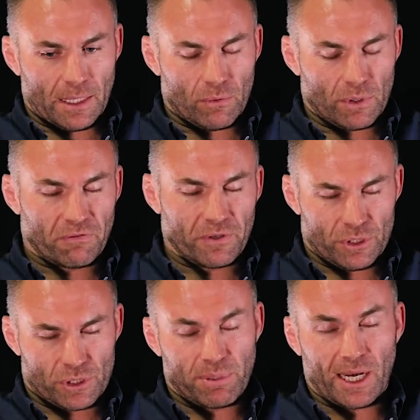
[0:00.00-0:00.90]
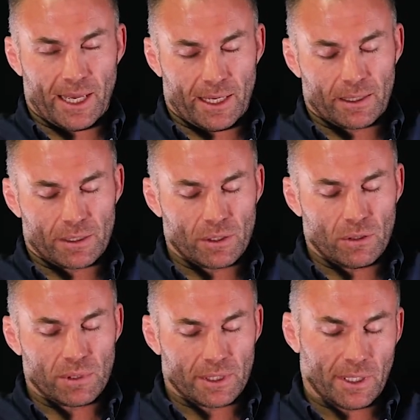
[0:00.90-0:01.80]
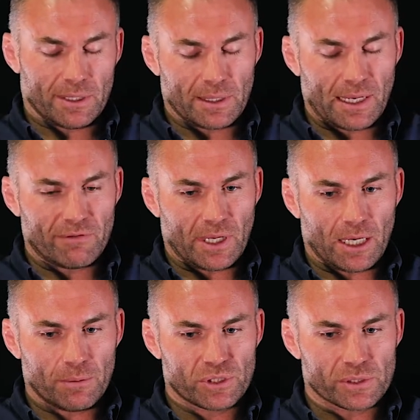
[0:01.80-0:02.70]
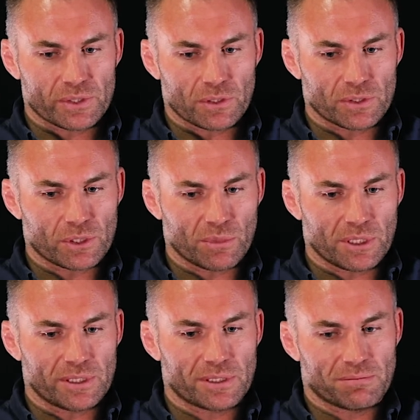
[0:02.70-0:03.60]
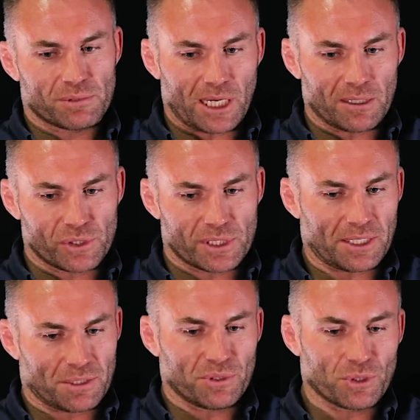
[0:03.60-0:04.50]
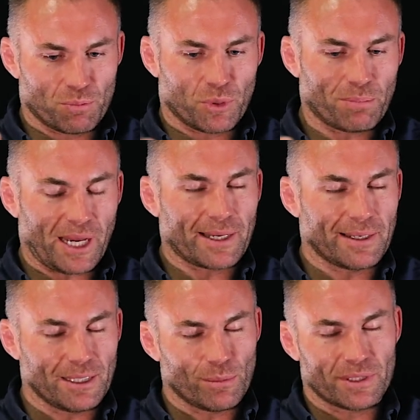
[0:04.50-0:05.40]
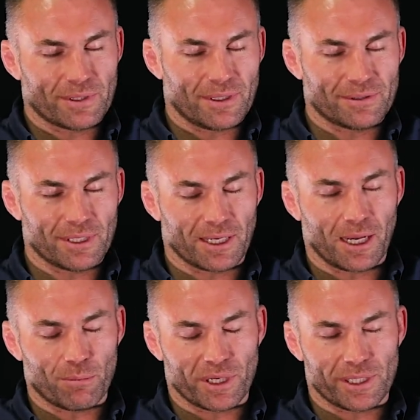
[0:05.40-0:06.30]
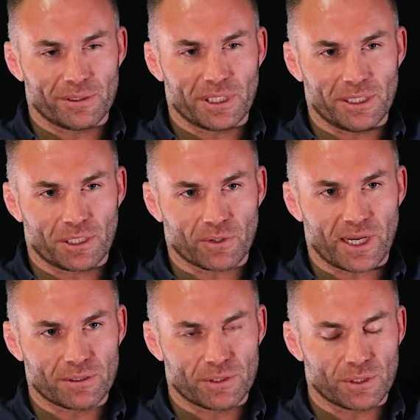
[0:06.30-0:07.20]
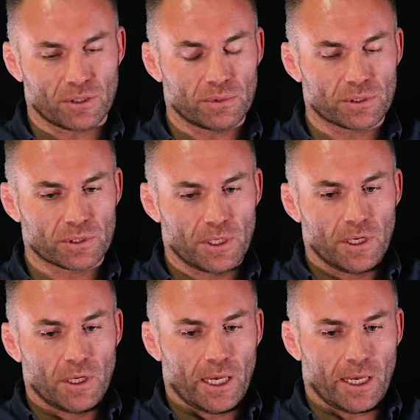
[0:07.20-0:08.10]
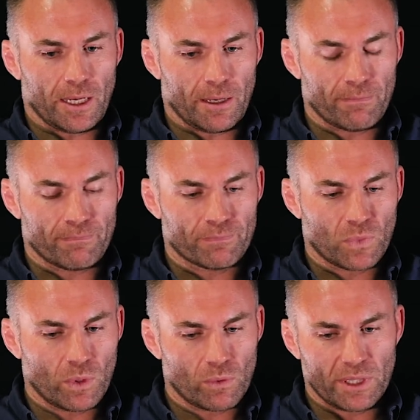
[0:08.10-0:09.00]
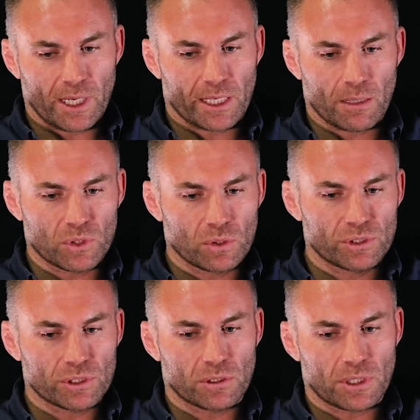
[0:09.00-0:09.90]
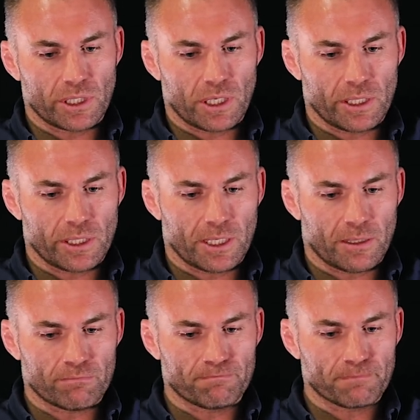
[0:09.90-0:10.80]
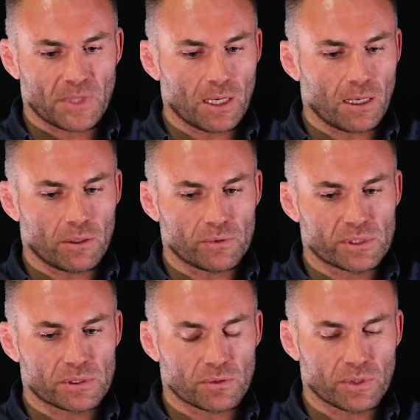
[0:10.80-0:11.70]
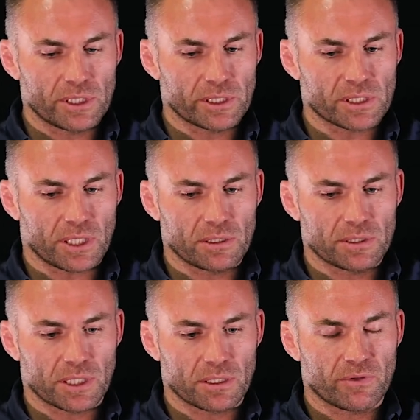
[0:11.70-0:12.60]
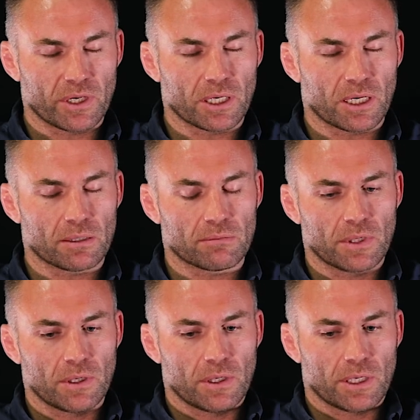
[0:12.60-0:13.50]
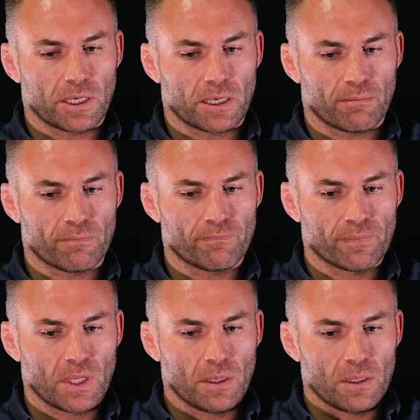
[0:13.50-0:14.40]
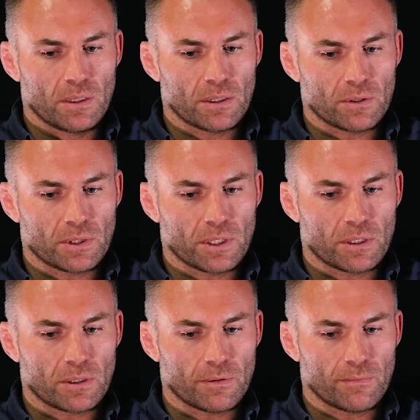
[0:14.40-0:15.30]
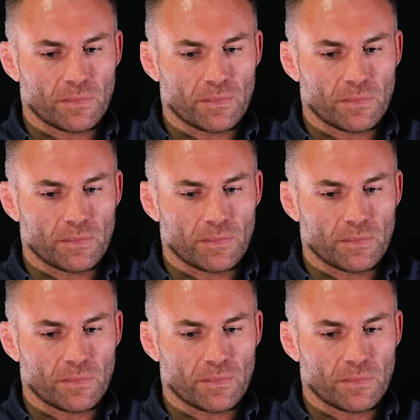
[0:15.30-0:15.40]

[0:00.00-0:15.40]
I would have finished playing, you know, but I didn't have that option, so some of these challenges had to be just put back a little bit till I got my knee correct, you know. But when that came good, you know, I was really excited to kind of take on the